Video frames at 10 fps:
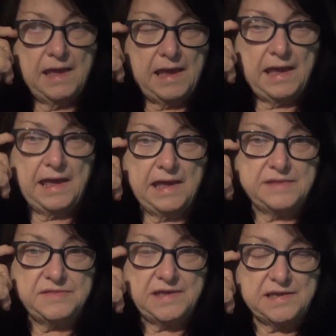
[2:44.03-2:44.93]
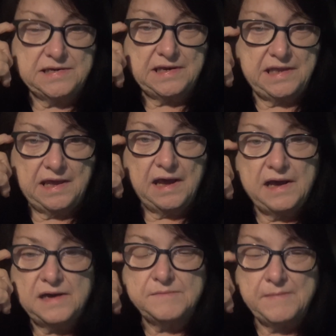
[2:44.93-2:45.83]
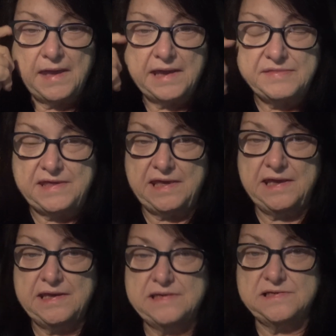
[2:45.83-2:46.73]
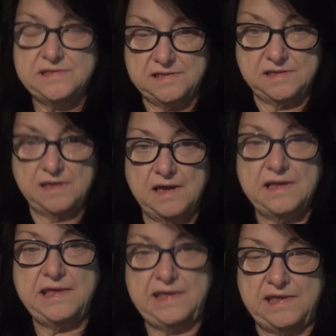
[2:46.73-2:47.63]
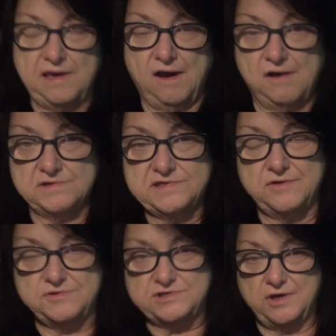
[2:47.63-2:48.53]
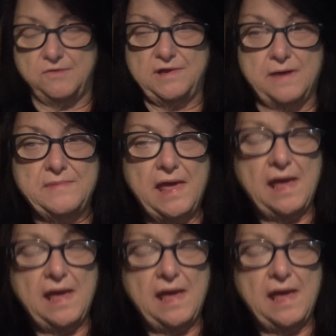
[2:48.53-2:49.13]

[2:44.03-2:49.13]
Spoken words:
and then at the end he also showed up.